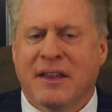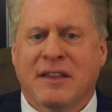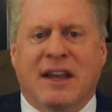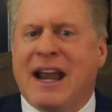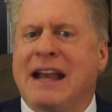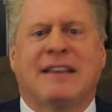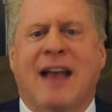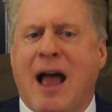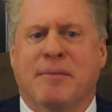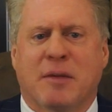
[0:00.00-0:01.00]
than at any
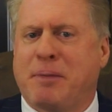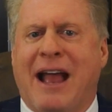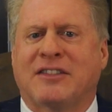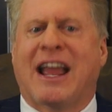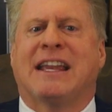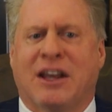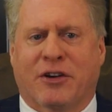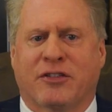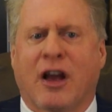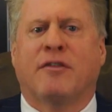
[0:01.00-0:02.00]
time in the past 8
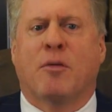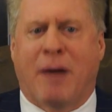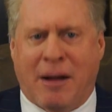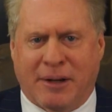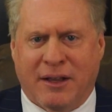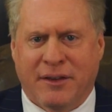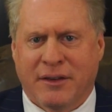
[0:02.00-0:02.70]
years of Obama.